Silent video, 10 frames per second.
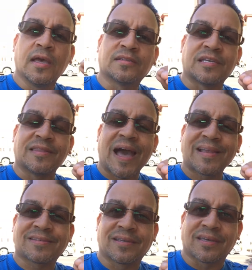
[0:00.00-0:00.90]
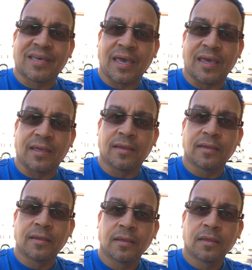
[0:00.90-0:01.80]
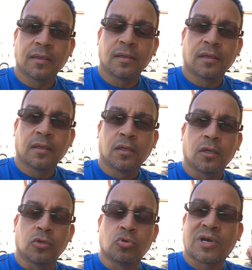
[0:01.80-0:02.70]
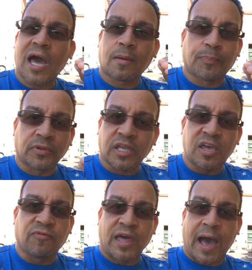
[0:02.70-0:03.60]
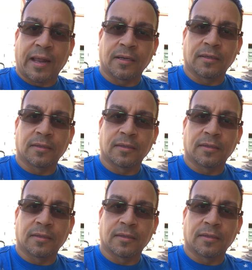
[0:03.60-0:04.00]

See, that's the key. You gotta believe that.